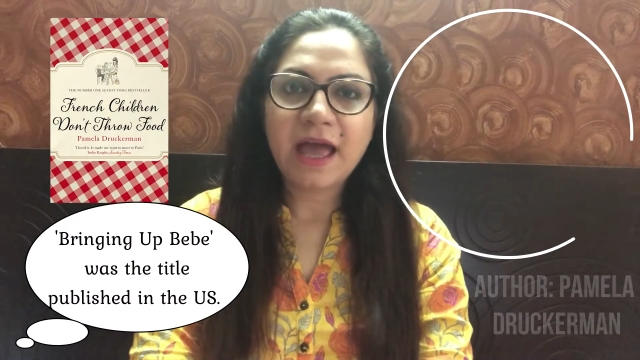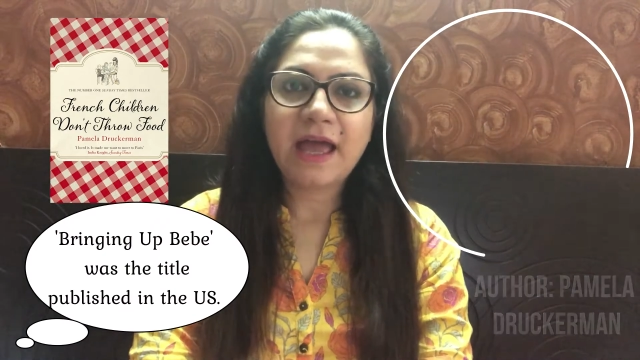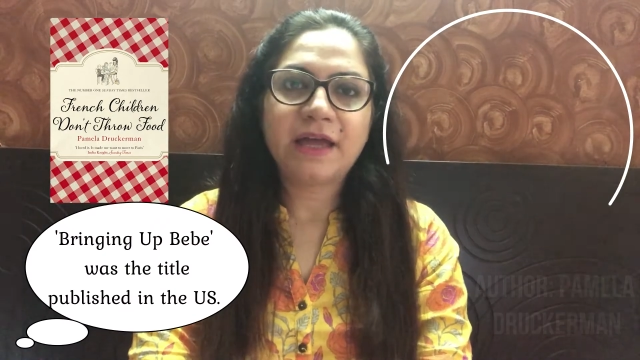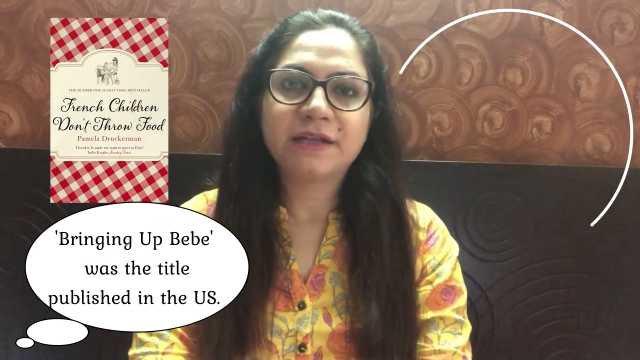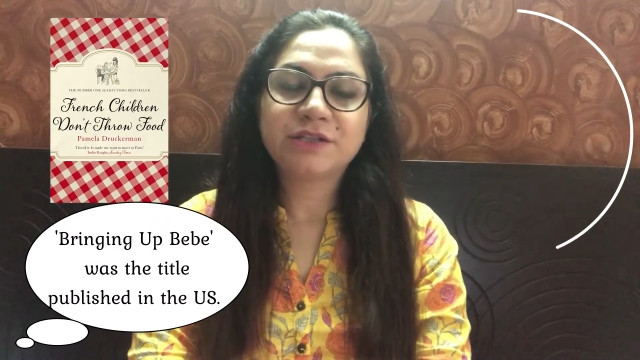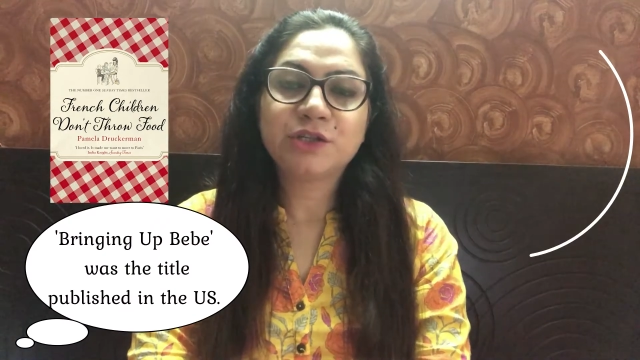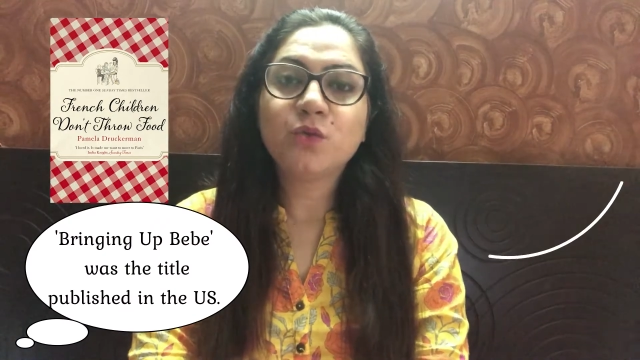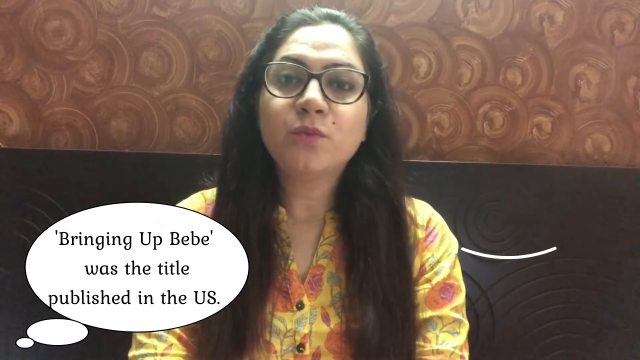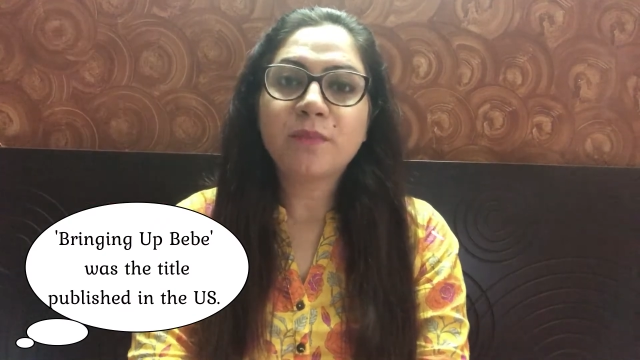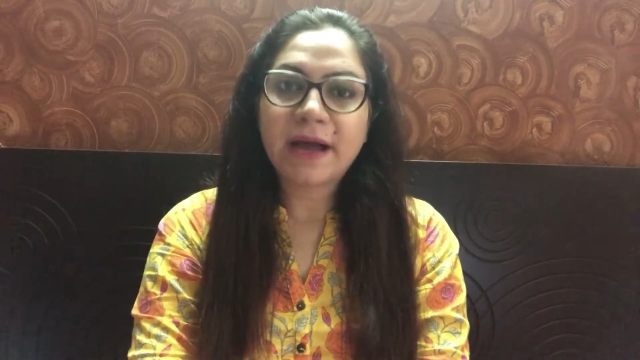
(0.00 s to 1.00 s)
and
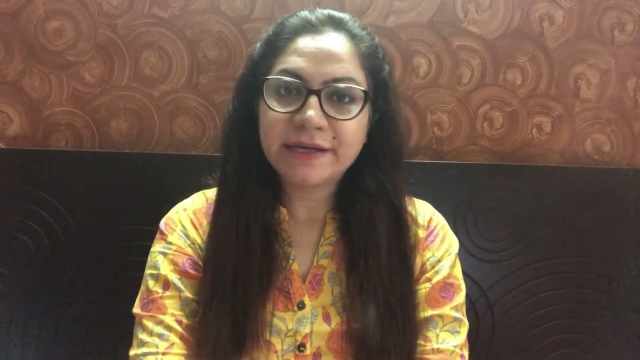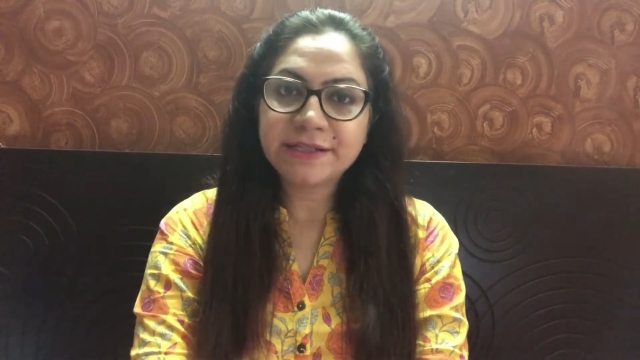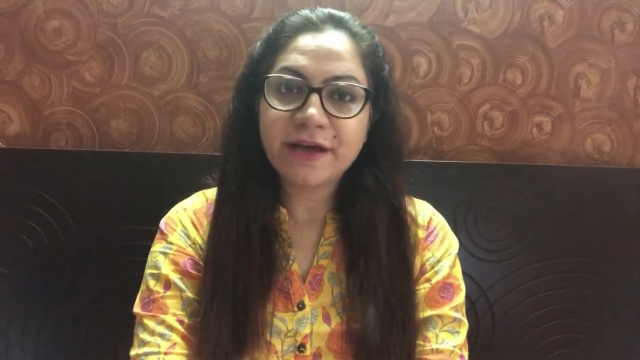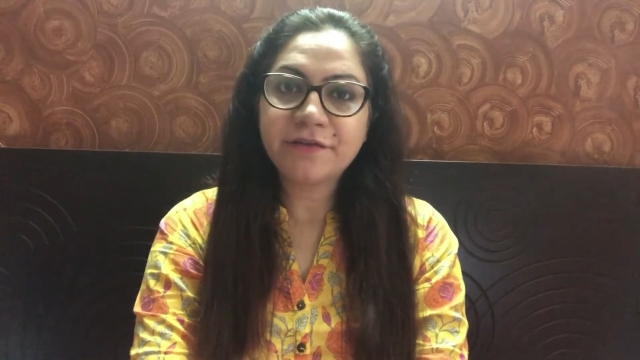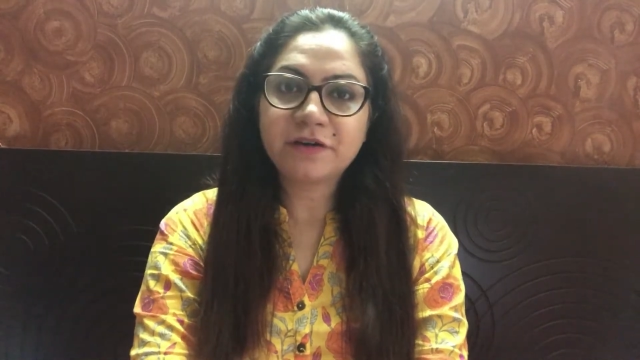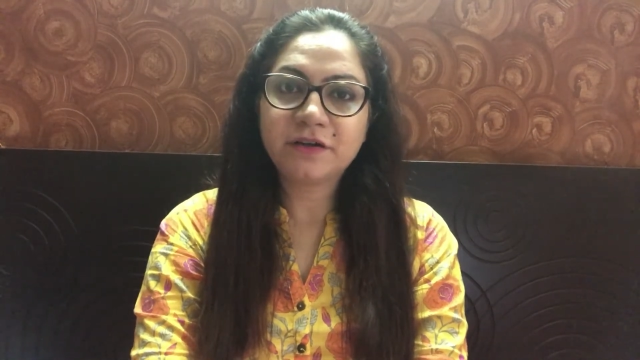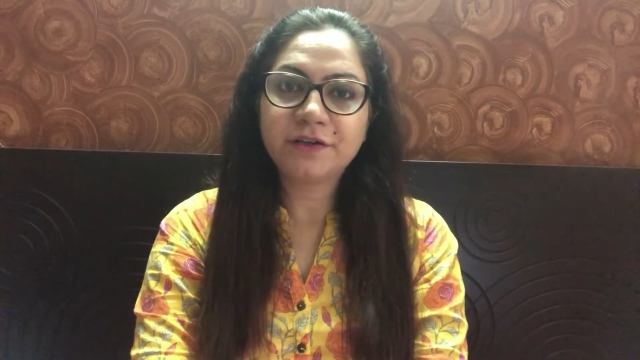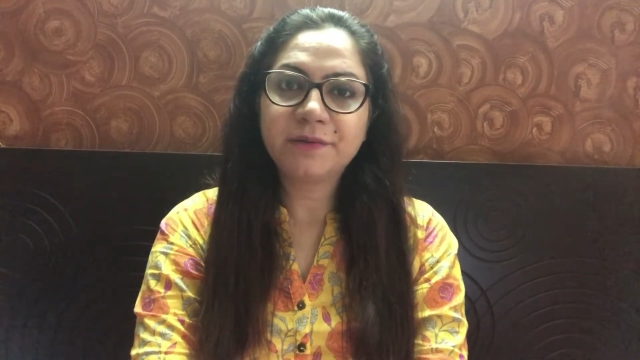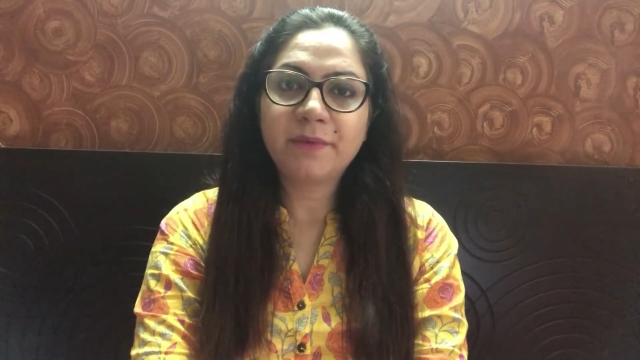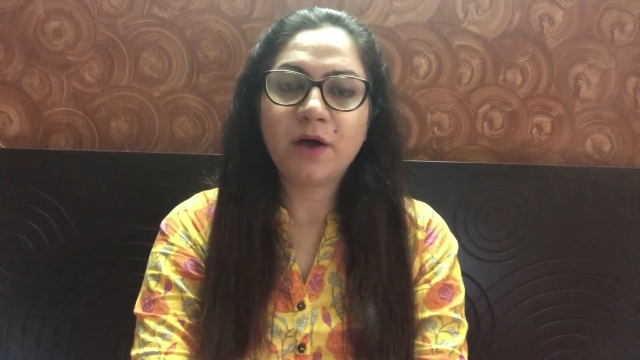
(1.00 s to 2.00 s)
you might have
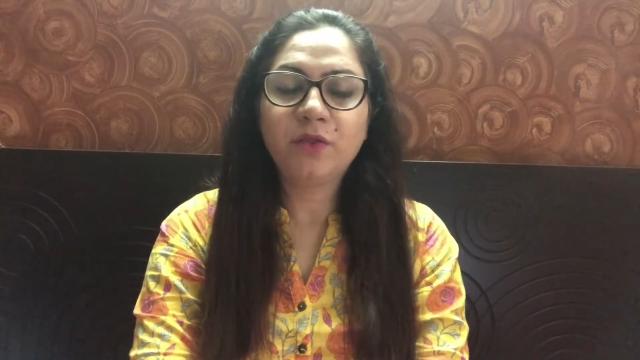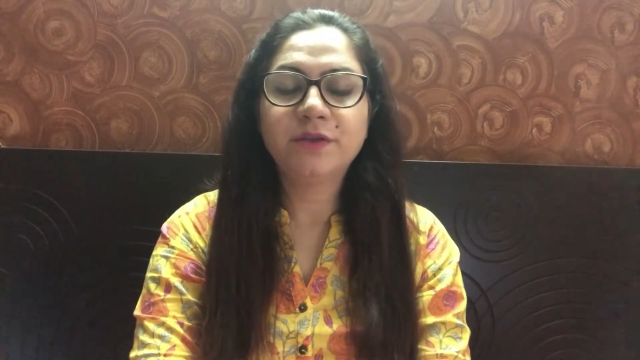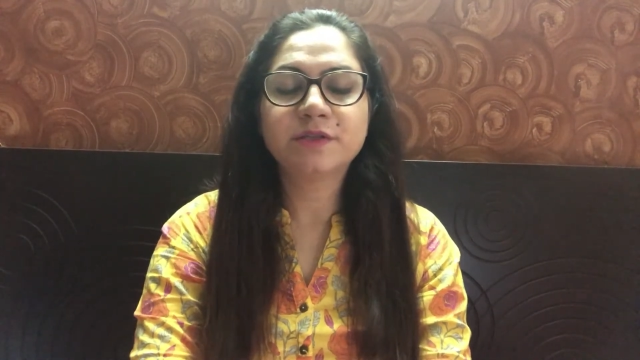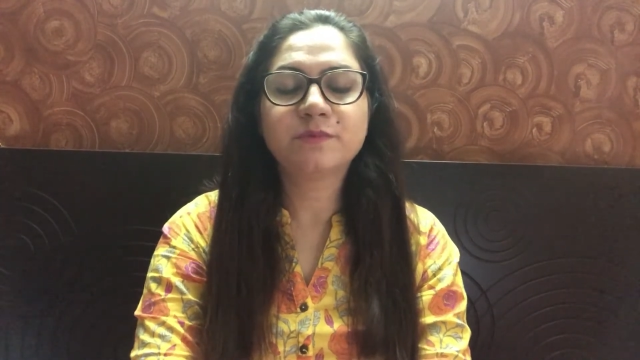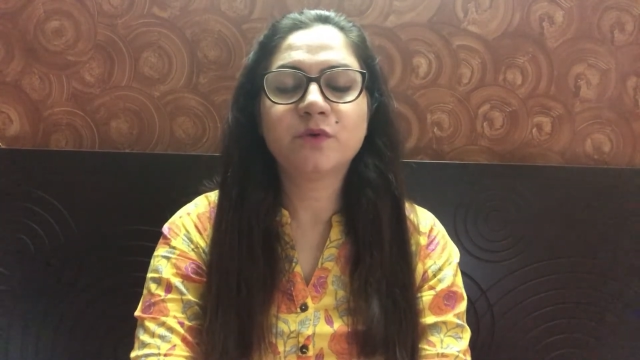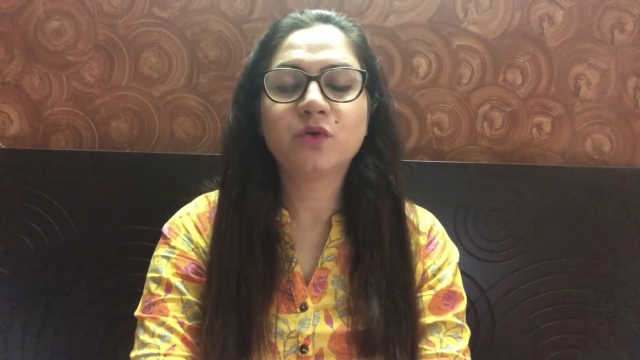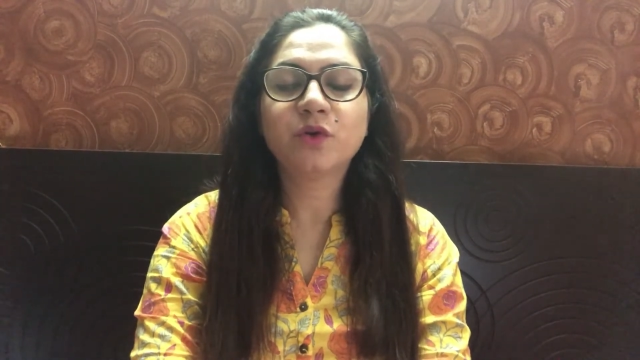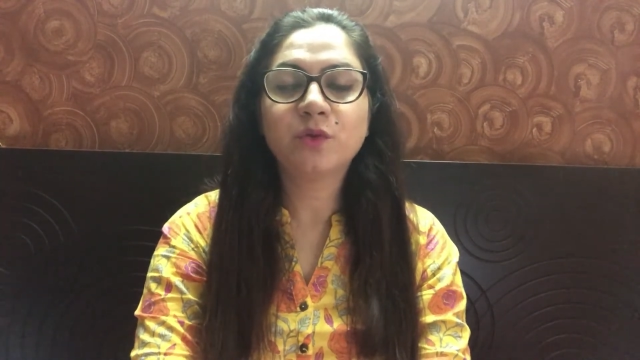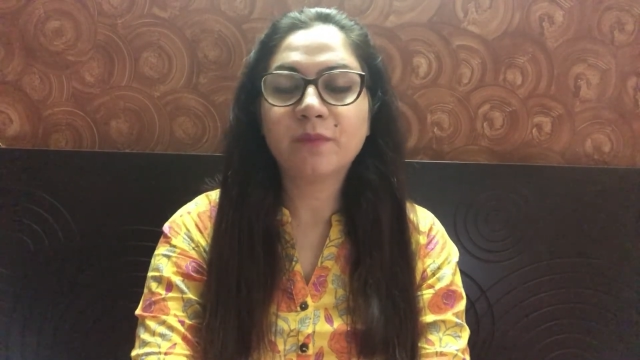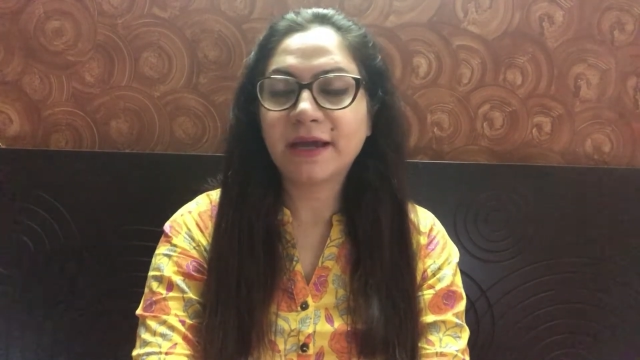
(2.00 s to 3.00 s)
heard about this book
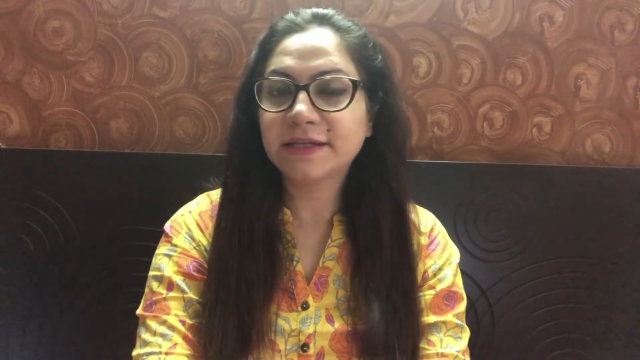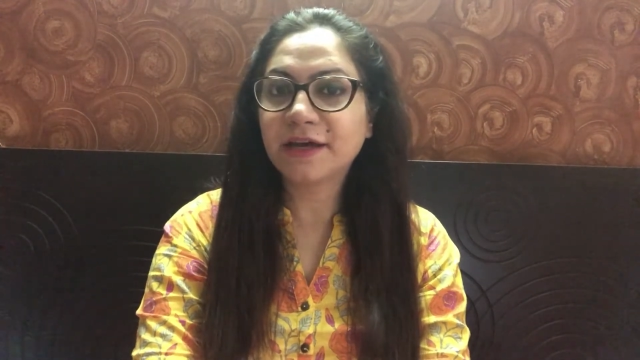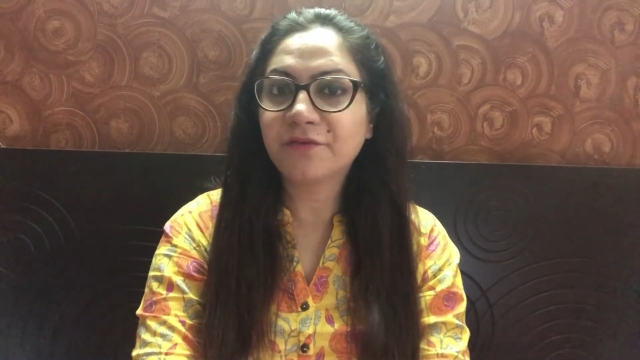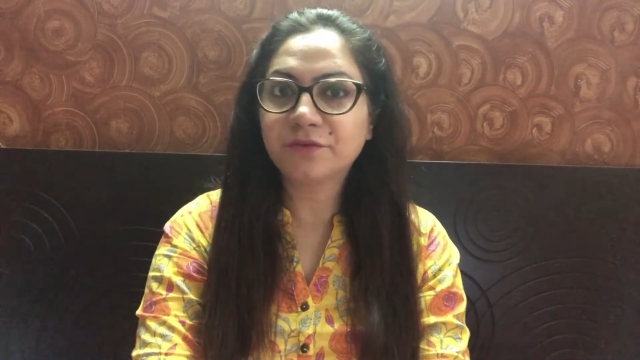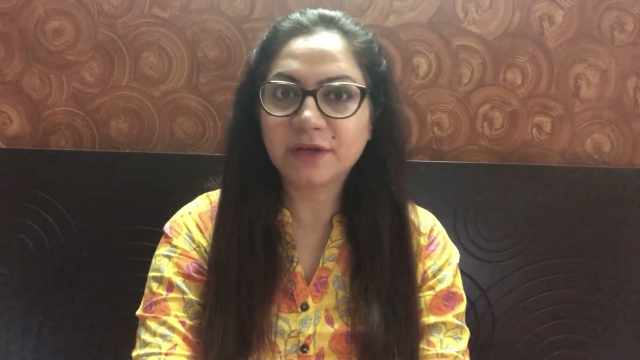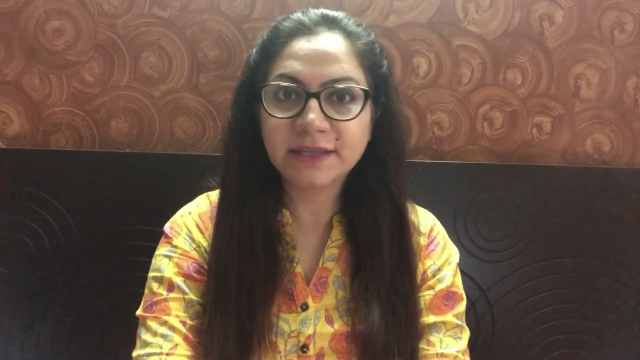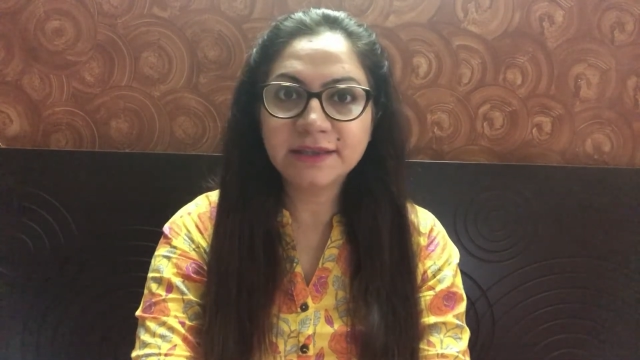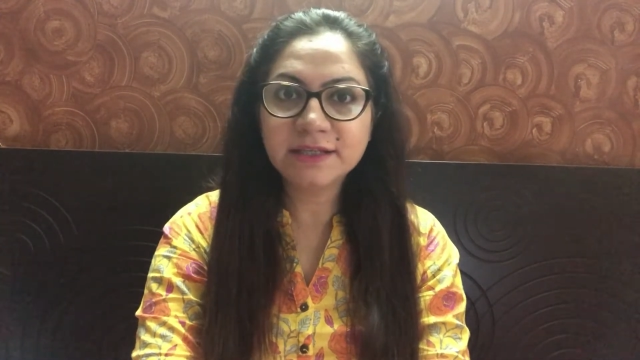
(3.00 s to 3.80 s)
you might have read